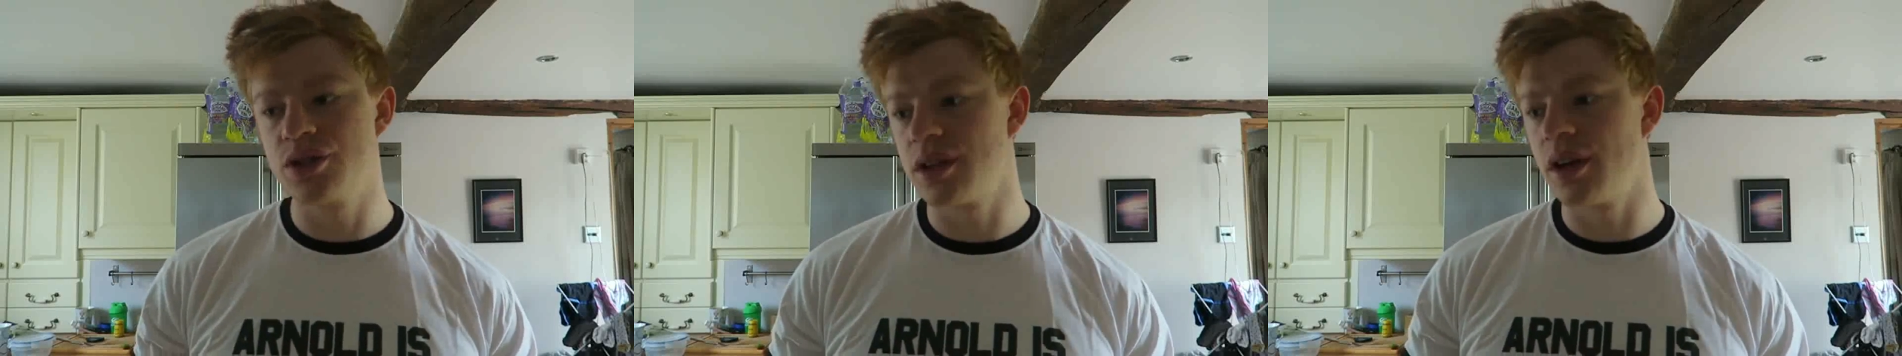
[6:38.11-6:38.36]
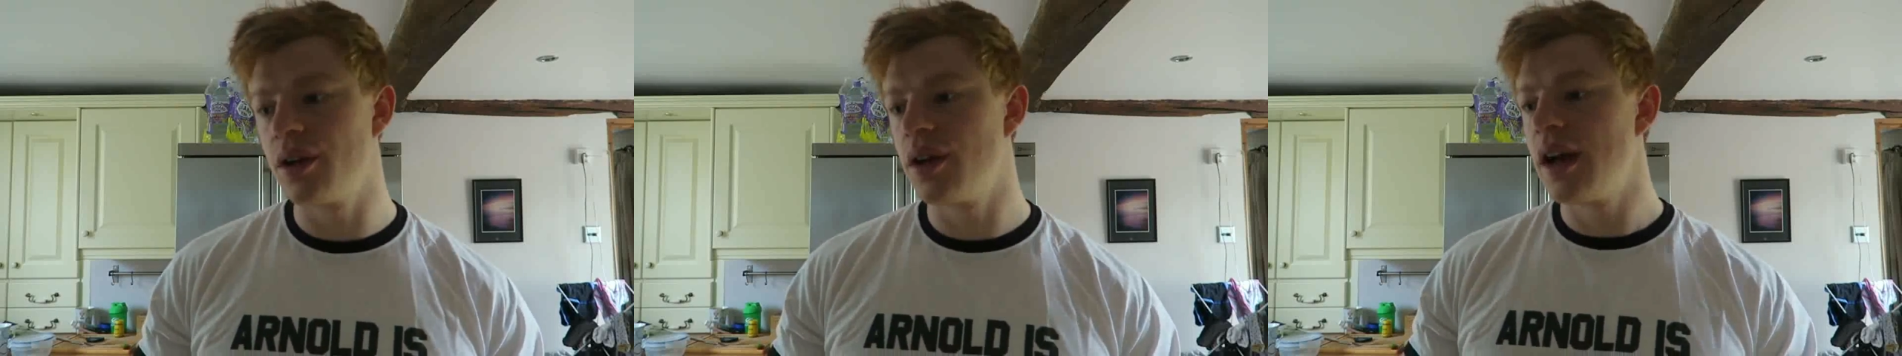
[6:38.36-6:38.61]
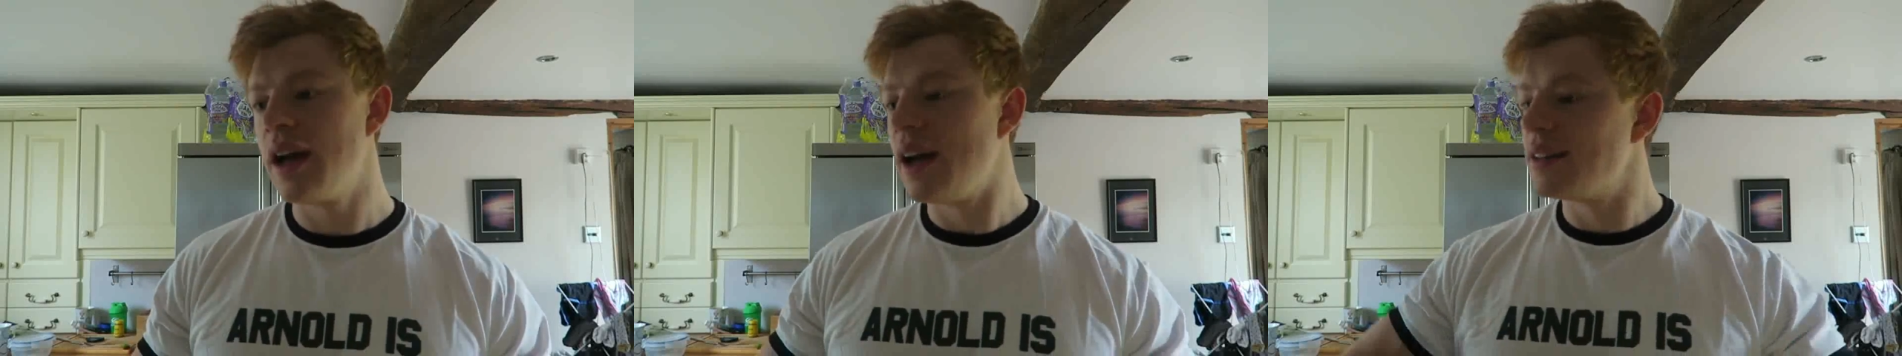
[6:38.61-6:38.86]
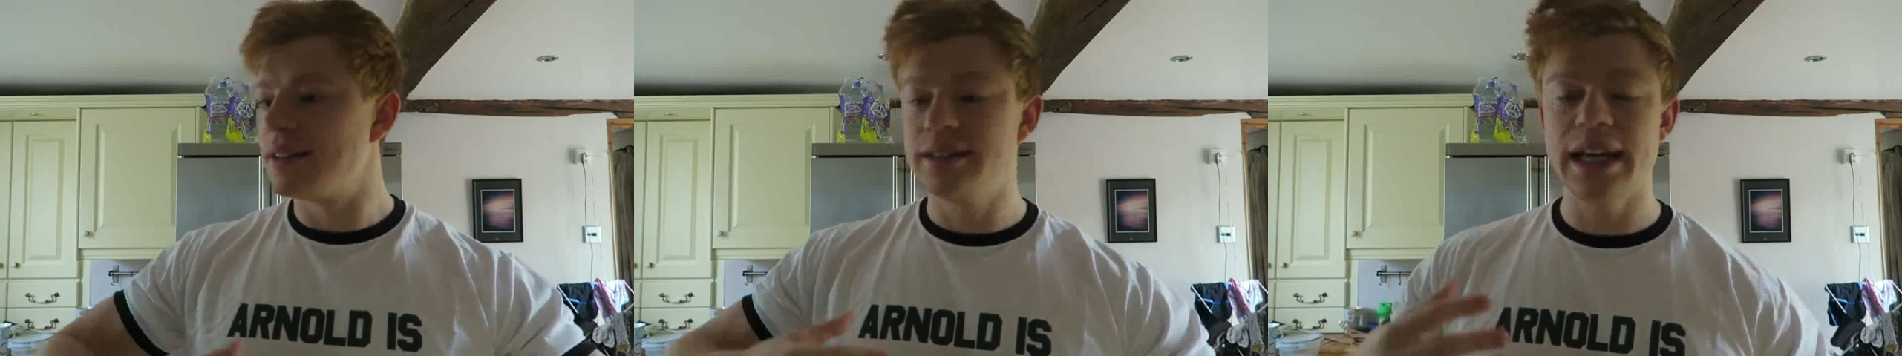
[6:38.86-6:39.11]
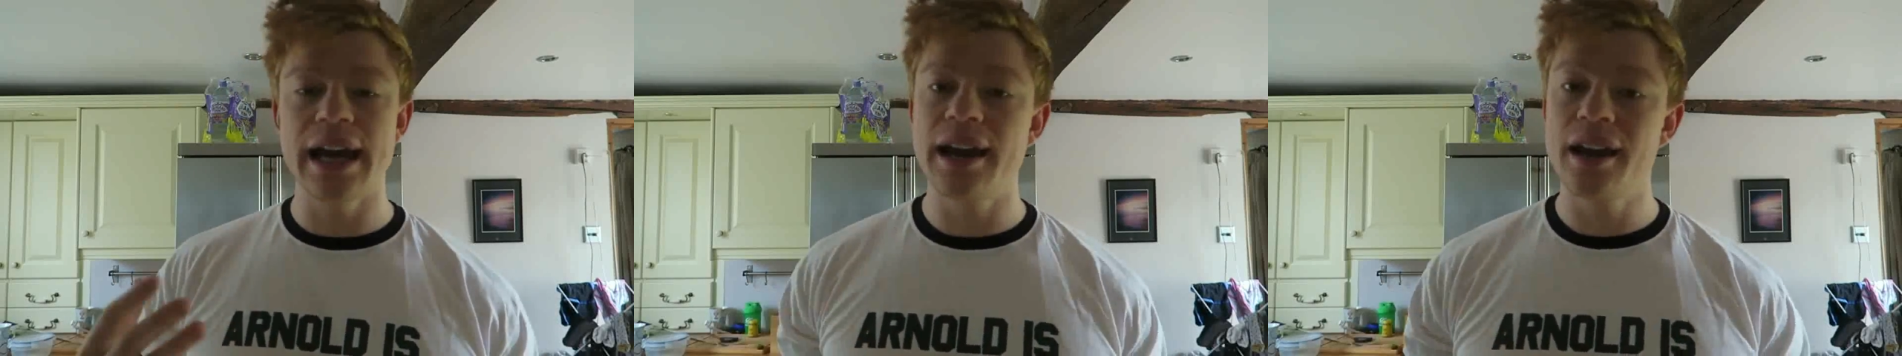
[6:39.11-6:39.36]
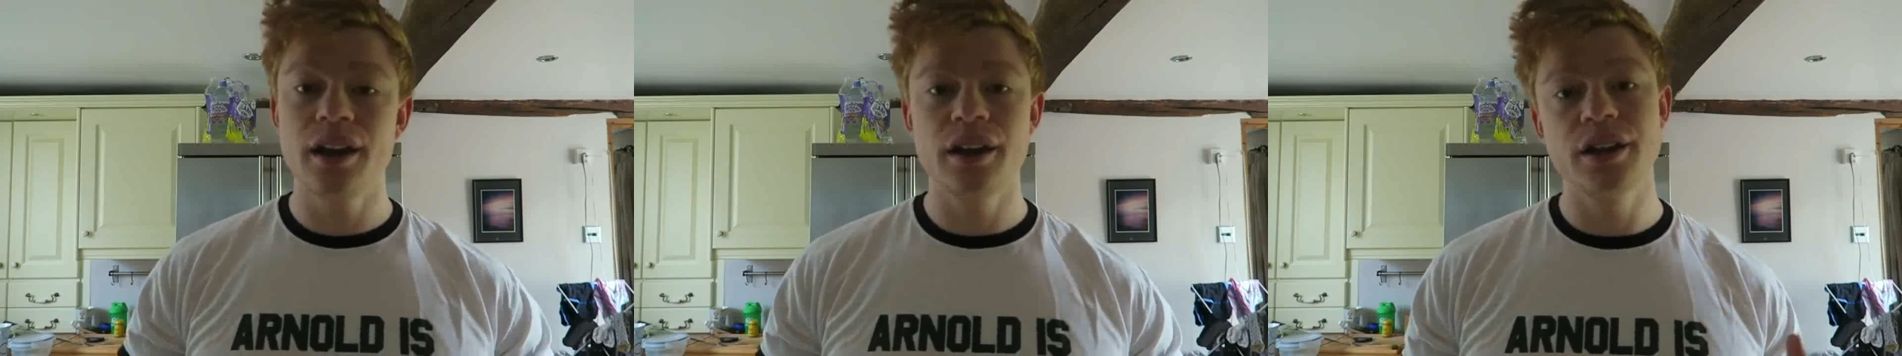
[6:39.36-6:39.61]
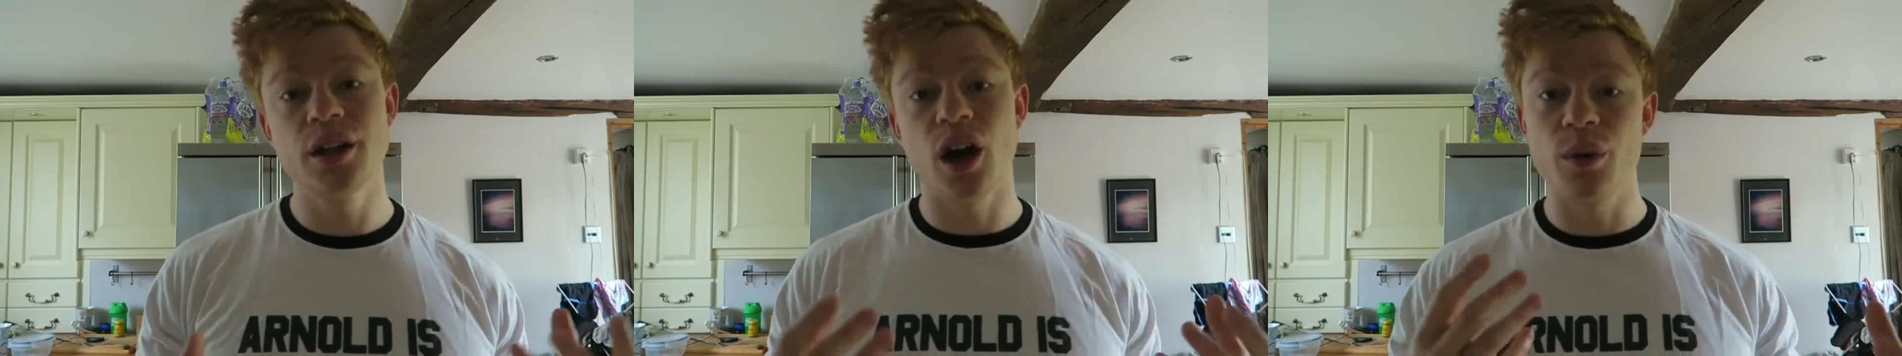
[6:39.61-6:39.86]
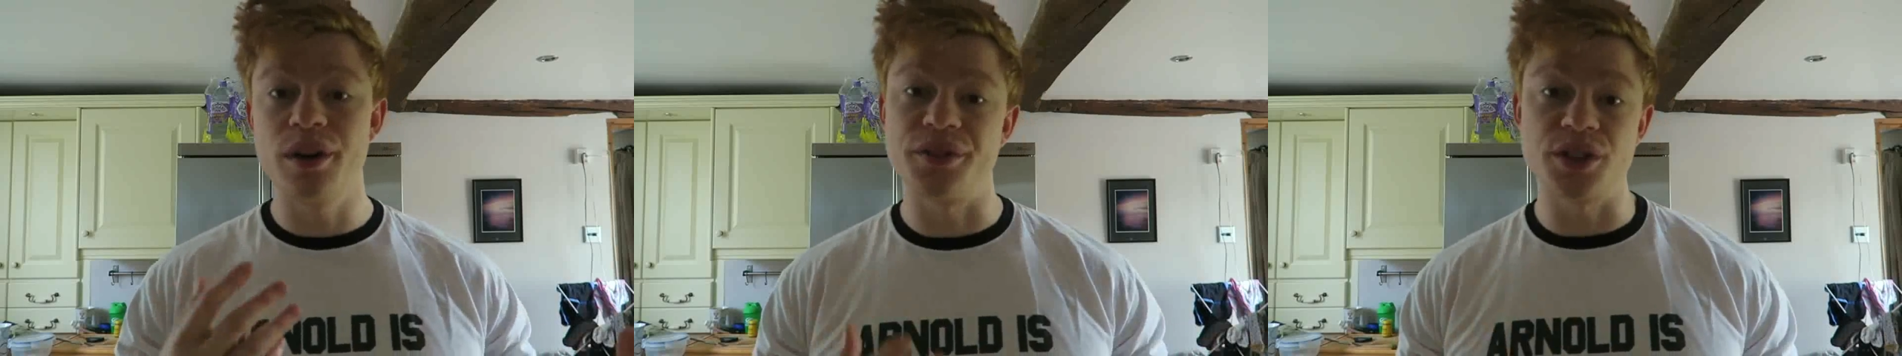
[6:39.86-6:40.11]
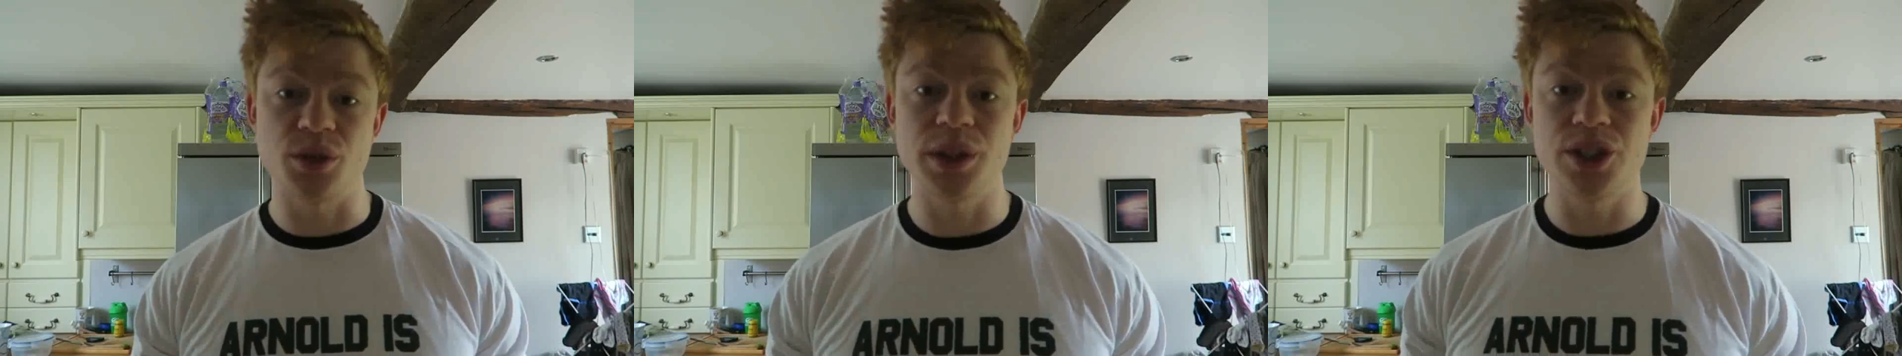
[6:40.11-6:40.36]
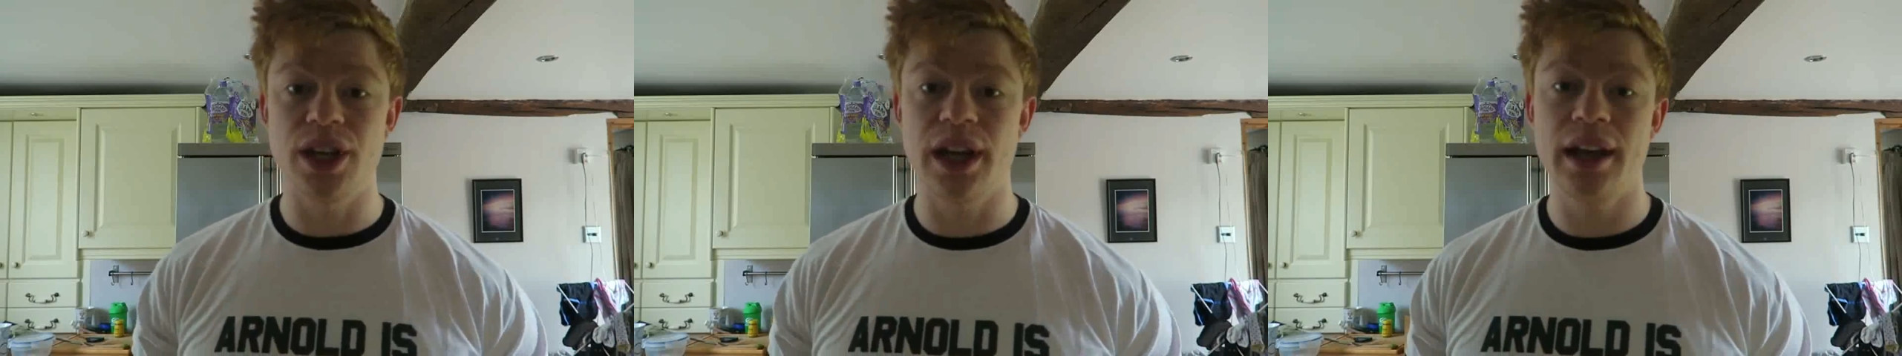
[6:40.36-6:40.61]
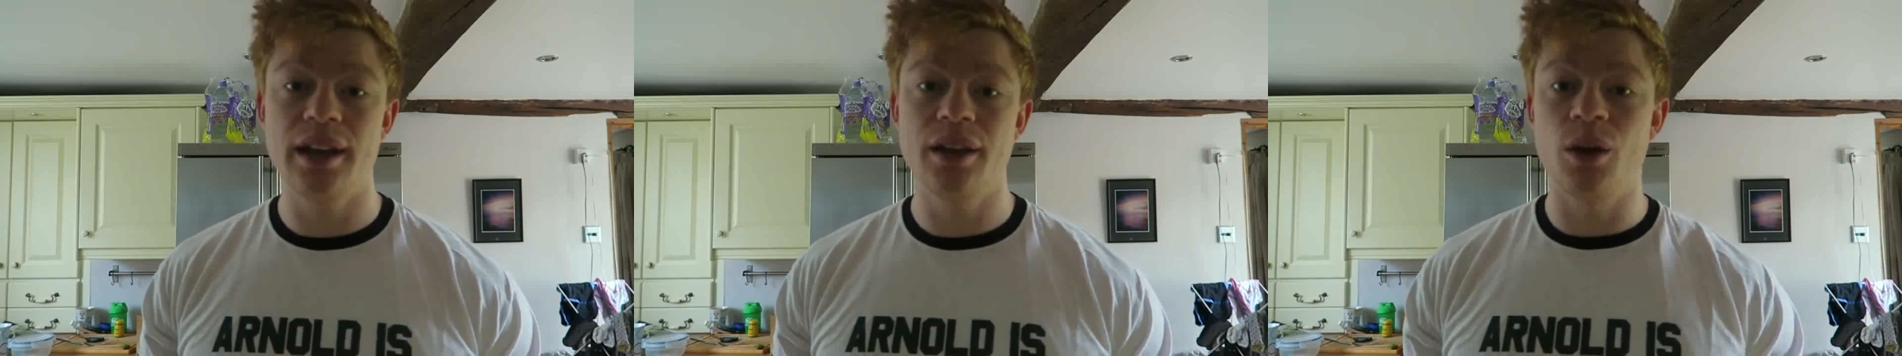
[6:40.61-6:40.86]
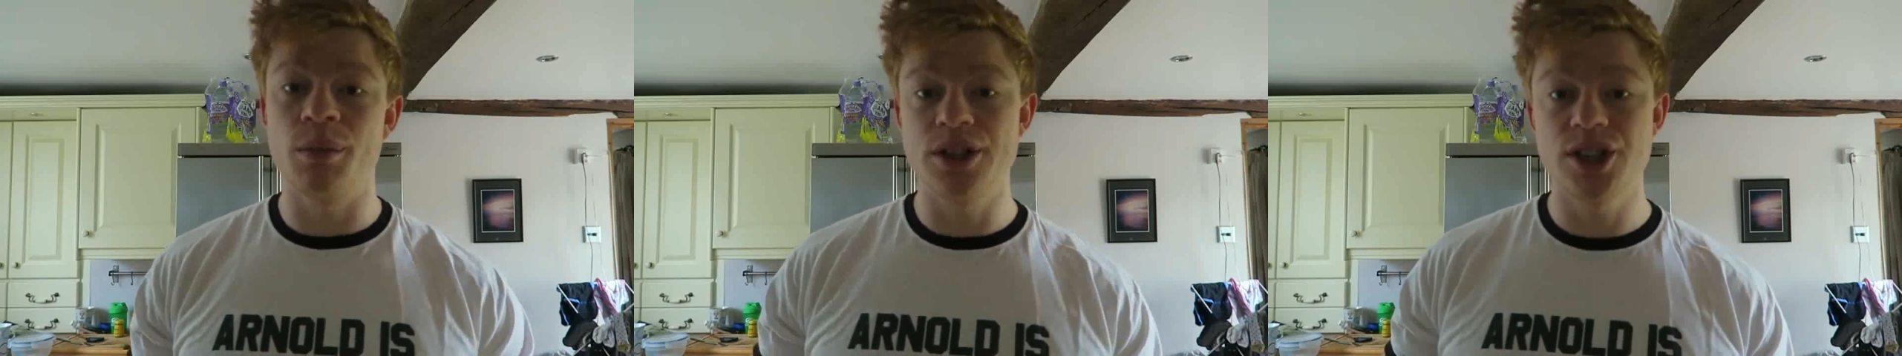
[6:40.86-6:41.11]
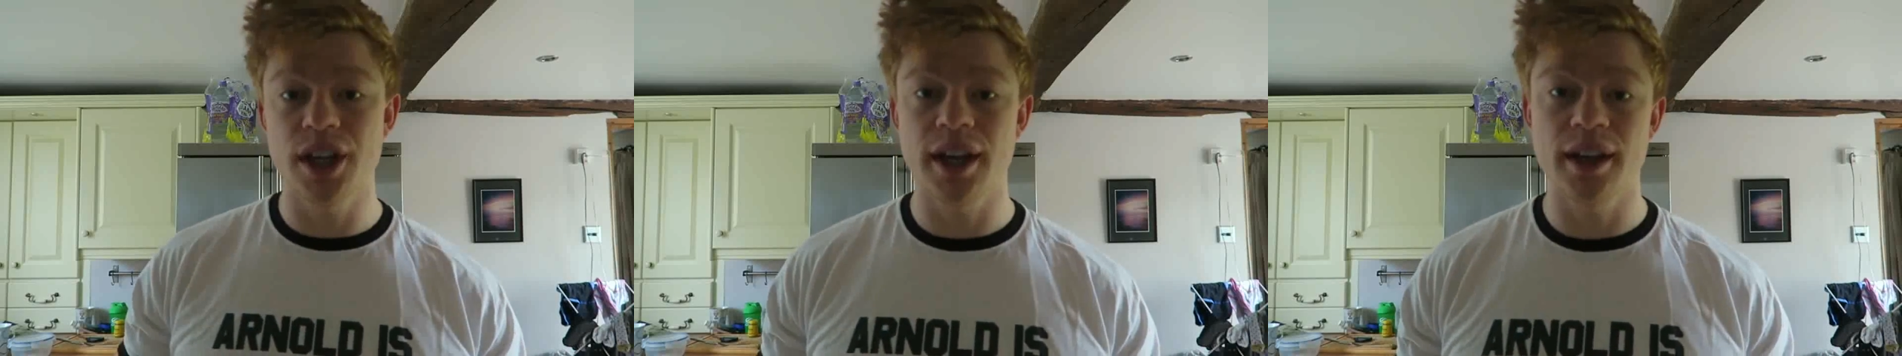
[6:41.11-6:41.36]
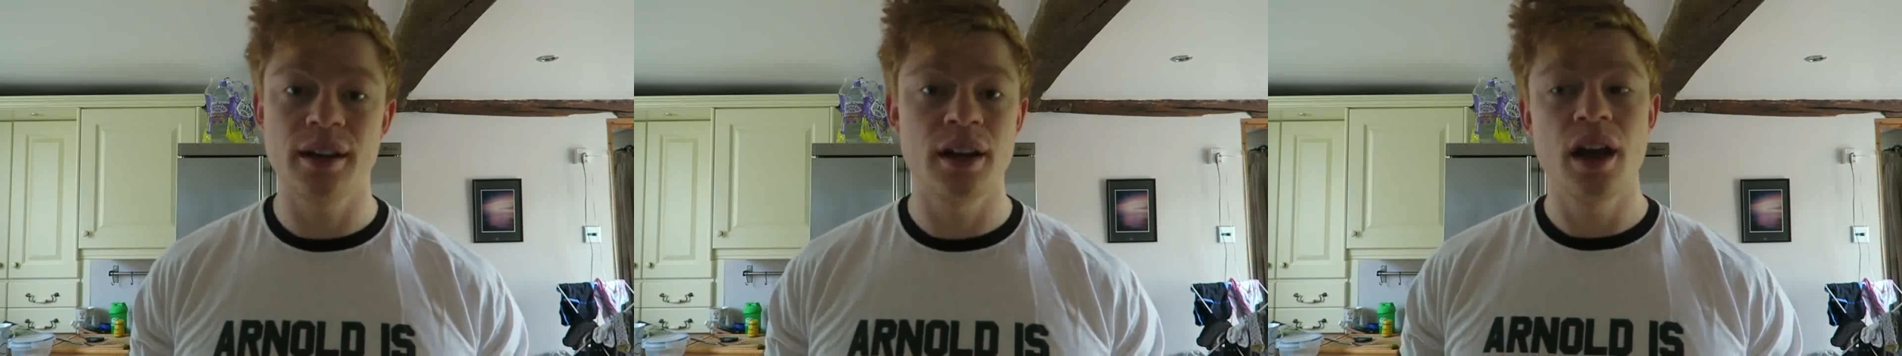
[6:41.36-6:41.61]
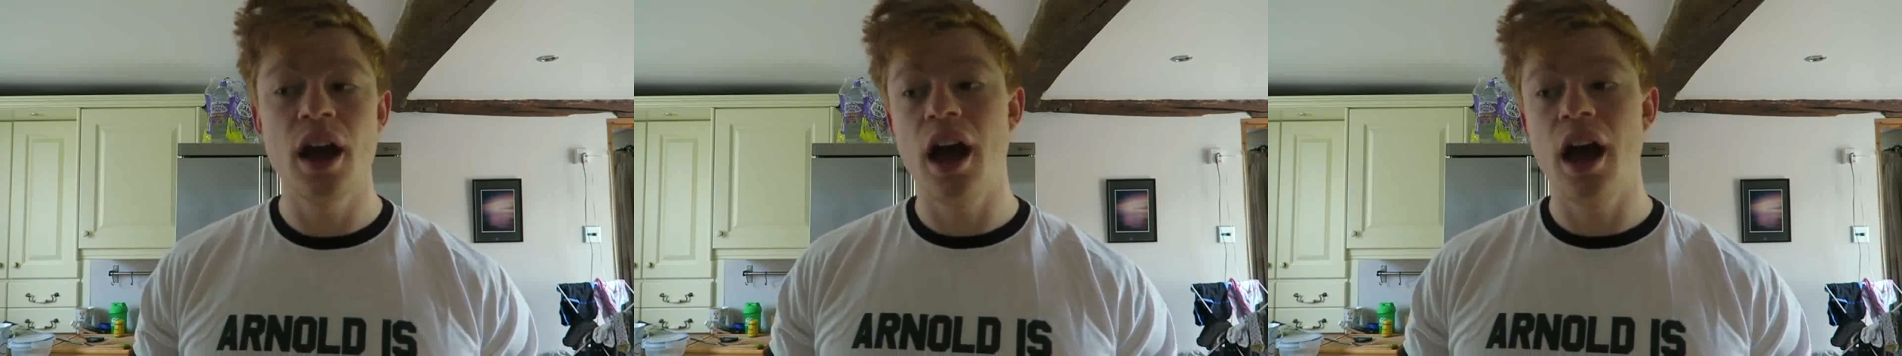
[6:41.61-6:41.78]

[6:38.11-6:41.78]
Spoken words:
So today, you know, I went for sweet chili on my chicken.